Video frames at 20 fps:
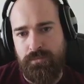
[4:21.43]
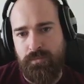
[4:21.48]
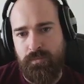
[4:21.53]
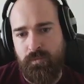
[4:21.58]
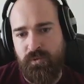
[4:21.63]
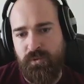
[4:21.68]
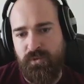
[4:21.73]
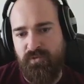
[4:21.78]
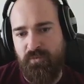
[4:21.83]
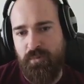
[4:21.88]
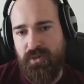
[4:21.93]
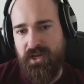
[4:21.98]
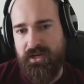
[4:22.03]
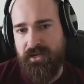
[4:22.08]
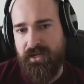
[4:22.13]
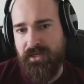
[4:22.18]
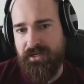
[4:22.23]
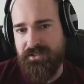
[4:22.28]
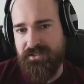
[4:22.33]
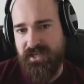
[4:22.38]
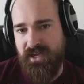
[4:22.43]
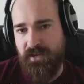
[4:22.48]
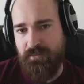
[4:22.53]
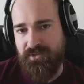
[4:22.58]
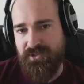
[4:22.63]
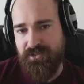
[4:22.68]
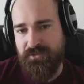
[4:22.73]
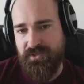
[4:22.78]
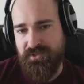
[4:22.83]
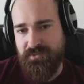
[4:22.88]
We do have a blockade
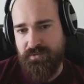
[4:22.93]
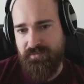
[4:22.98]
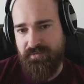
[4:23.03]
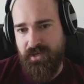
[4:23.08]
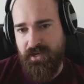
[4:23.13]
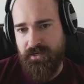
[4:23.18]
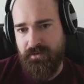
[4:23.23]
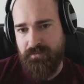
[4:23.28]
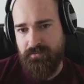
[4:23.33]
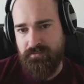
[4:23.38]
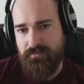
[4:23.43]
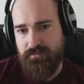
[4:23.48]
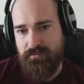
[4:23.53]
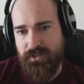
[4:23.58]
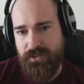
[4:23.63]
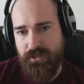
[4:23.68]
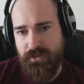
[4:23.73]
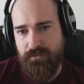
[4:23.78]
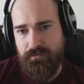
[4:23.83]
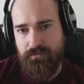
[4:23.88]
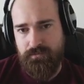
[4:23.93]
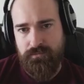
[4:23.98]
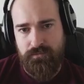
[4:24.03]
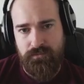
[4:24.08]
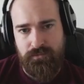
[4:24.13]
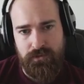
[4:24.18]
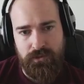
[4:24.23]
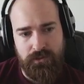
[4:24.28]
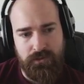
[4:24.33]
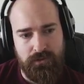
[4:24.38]
established, plus we've got, you know,
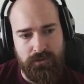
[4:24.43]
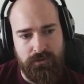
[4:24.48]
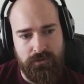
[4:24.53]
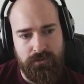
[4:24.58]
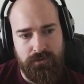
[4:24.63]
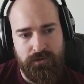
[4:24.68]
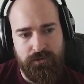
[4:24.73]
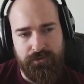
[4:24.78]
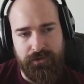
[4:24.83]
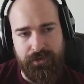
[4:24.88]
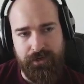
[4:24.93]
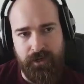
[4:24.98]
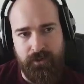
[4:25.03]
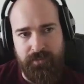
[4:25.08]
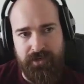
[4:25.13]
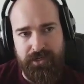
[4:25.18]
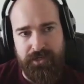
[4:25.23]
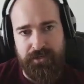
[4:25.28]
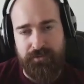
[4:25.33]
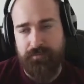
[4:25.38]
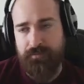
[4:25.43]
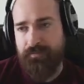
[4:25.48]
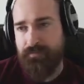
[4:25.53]
great army here.